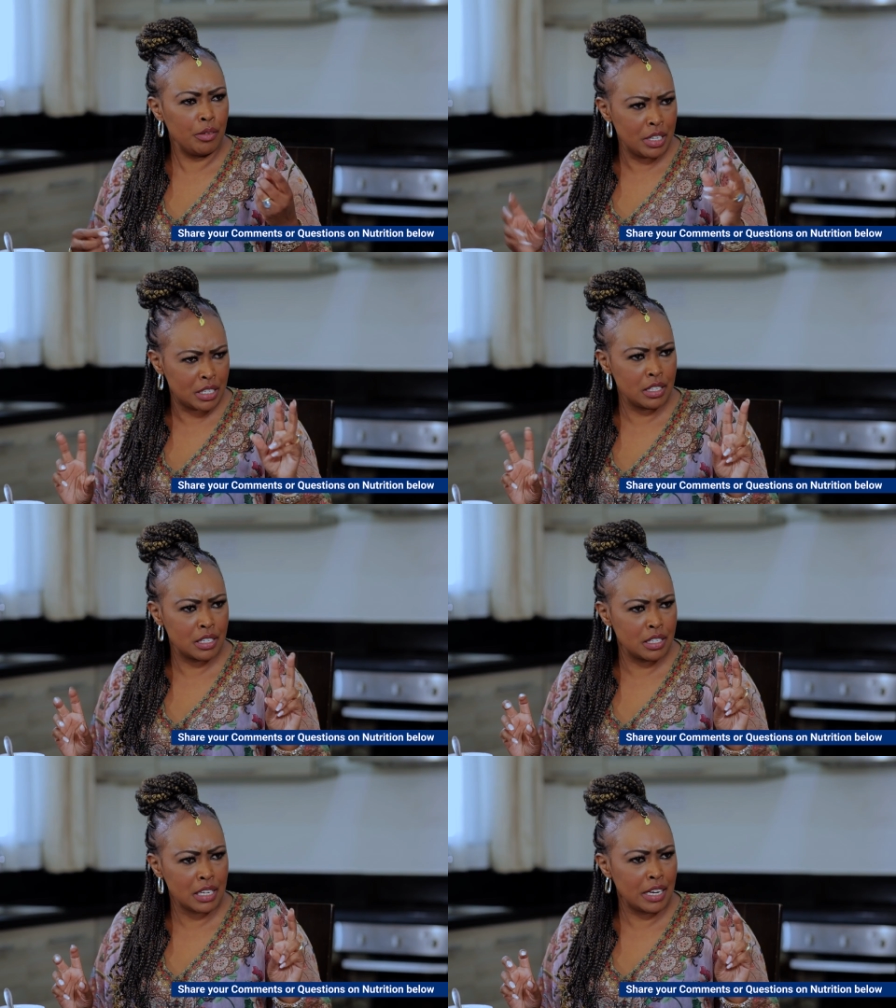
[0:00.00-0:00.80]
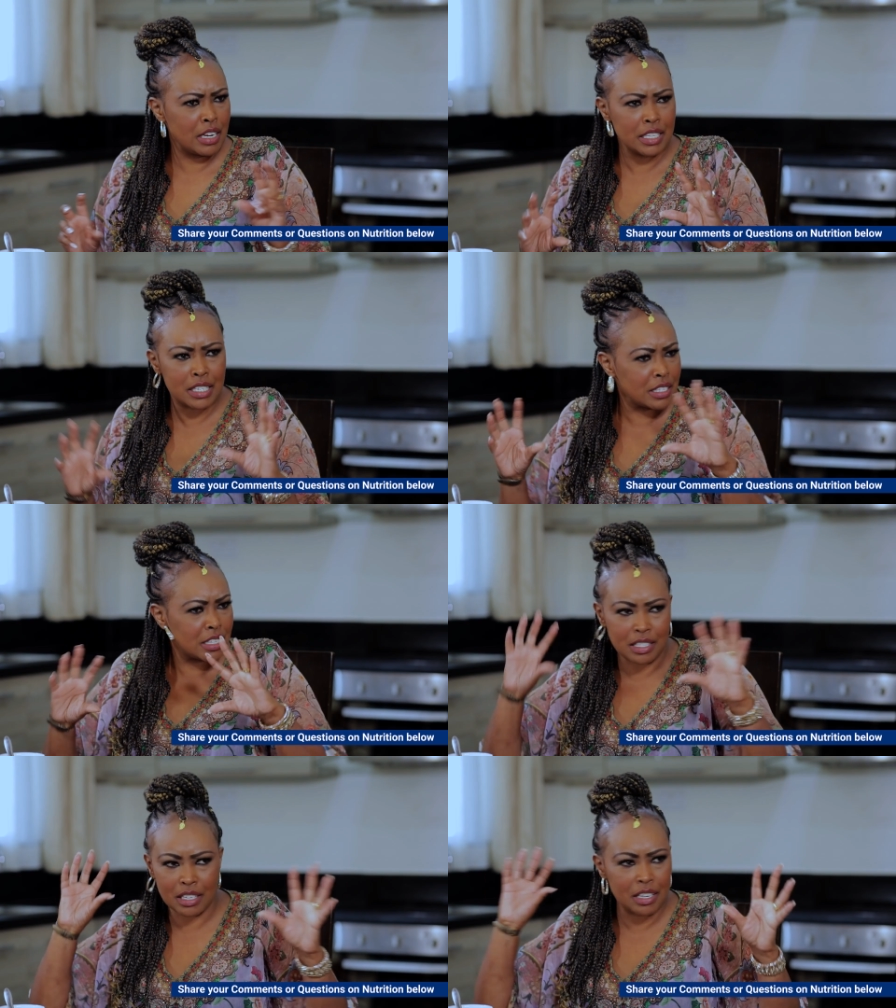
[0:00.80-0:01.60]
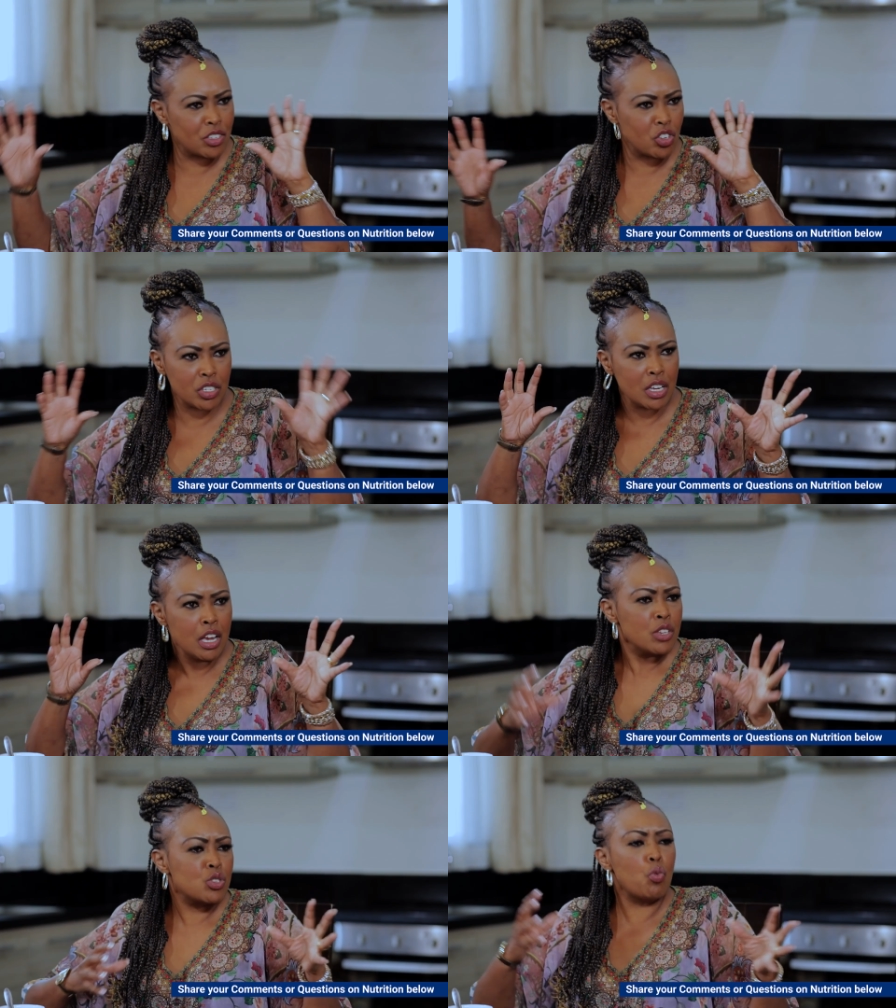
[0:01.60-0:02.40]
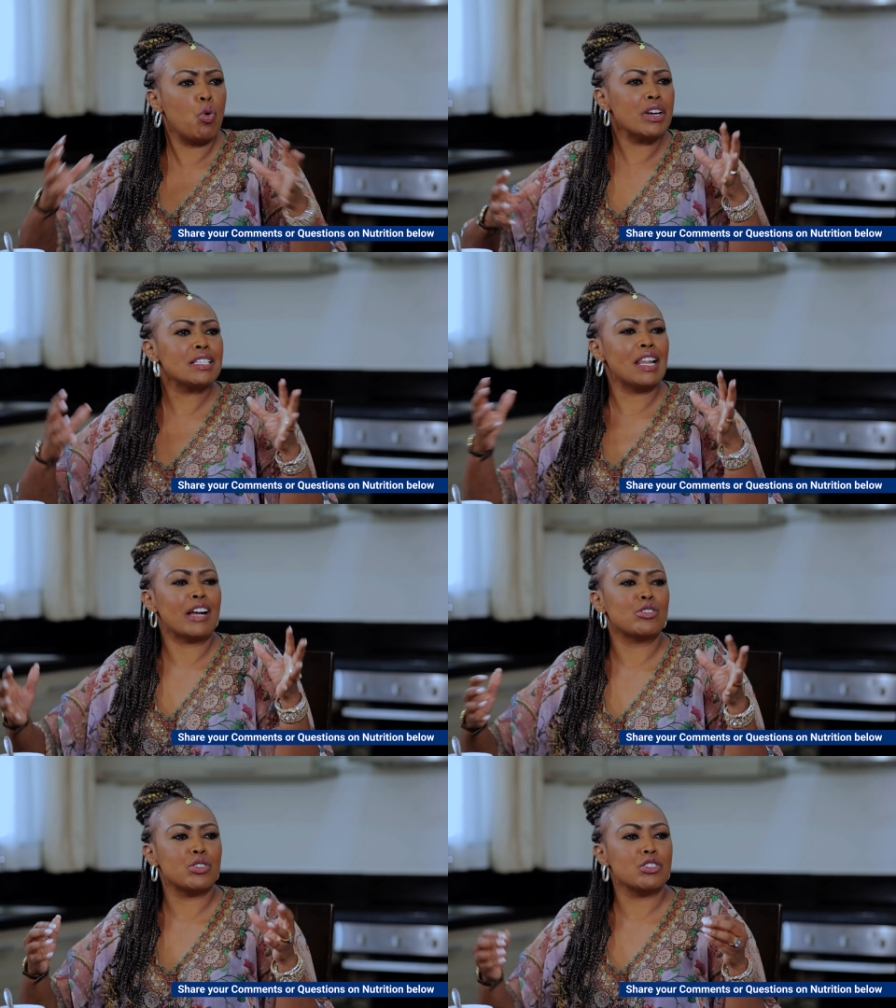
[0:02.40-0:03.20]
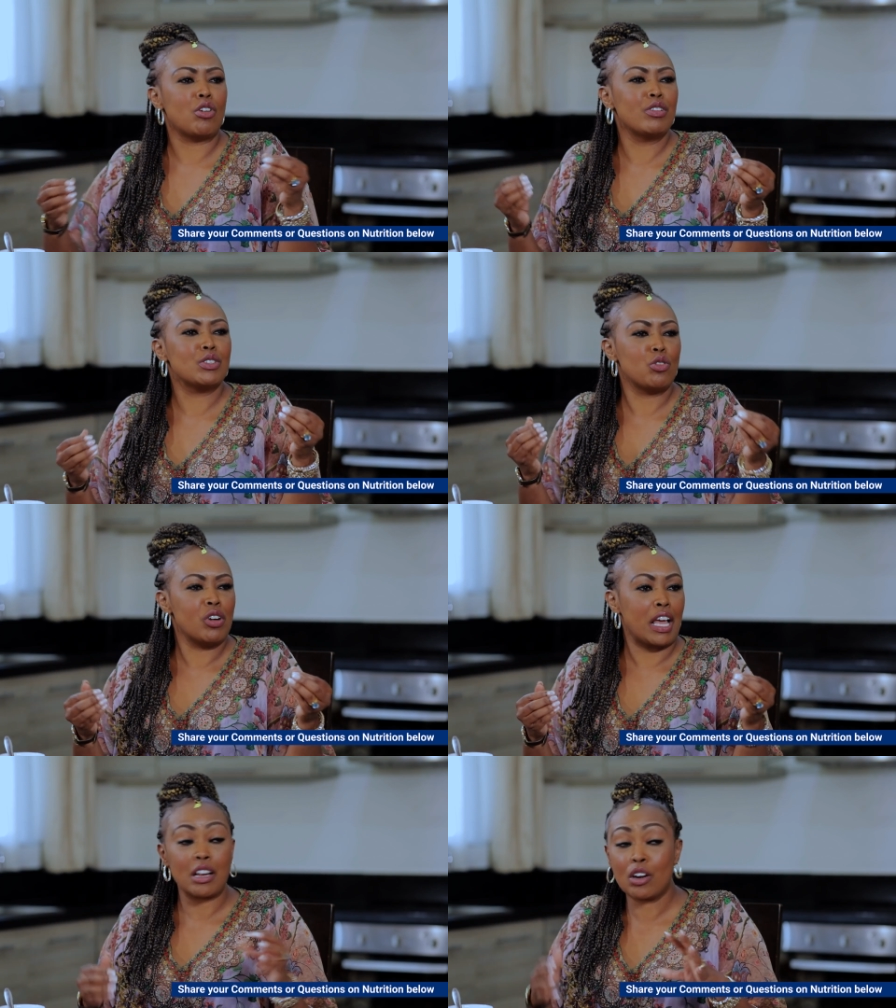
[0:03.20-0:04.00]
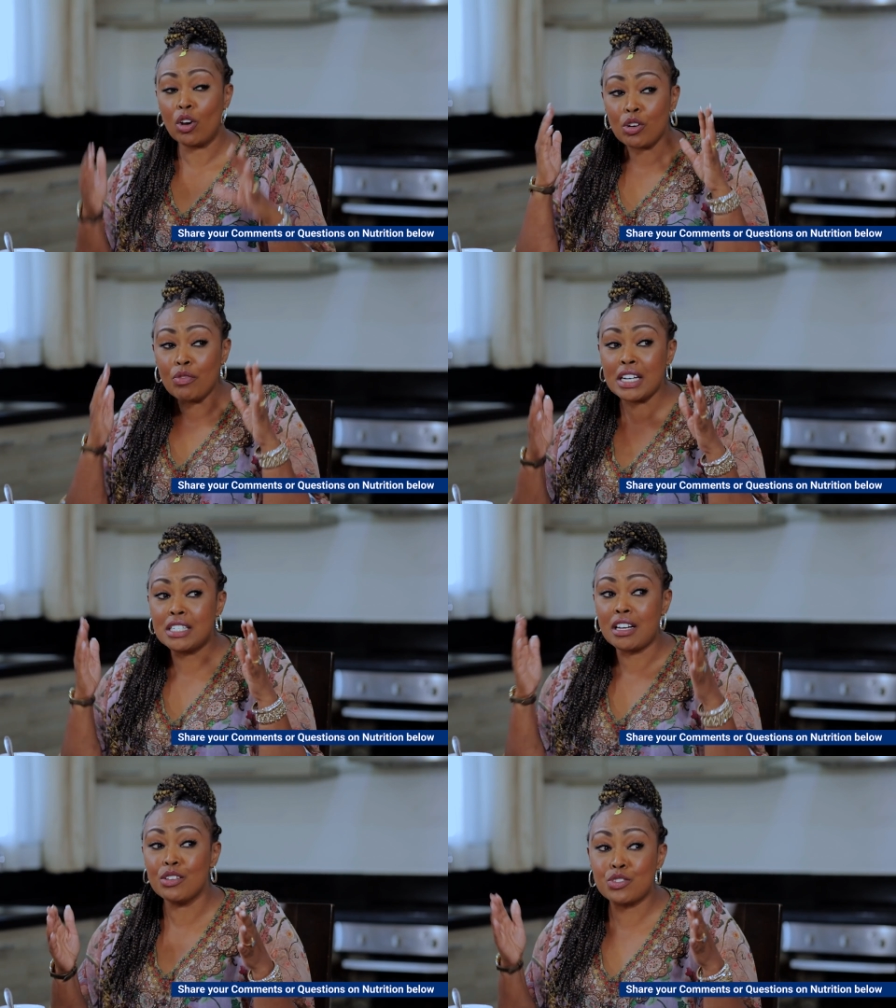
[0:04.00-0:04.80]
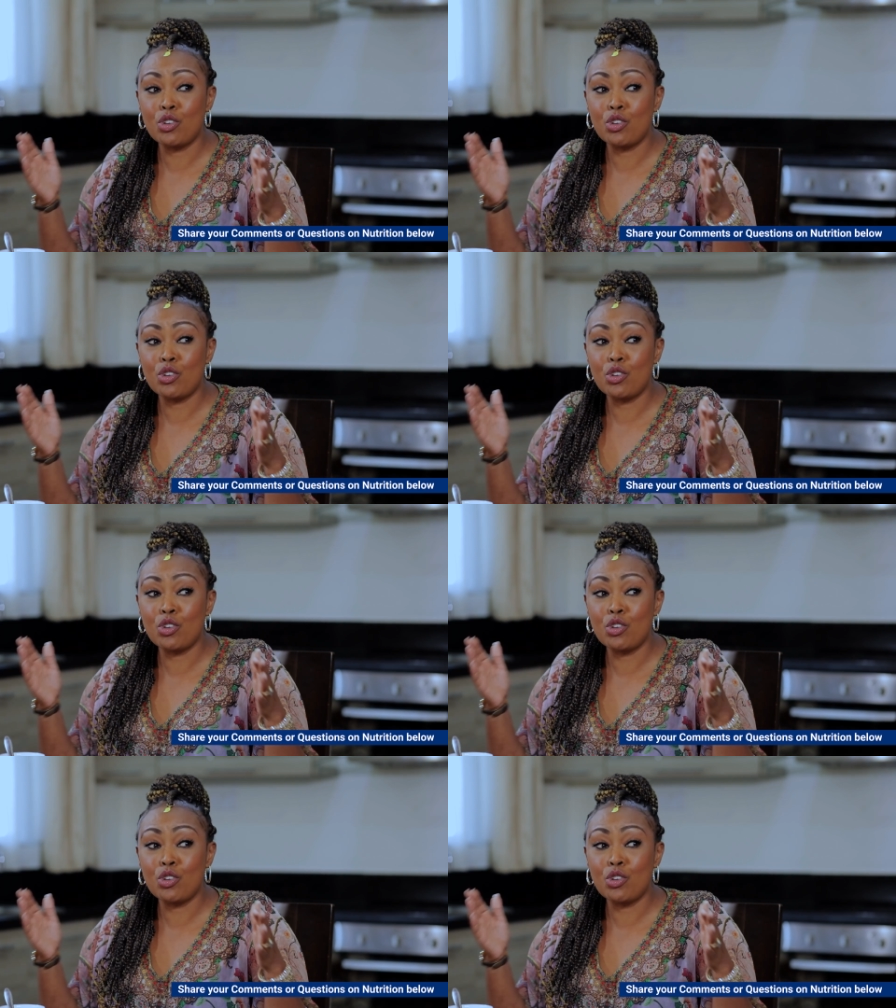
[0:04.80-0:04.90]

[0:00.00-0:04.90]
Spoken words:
it's just, so what does lactose intolerance look like? A lot of adults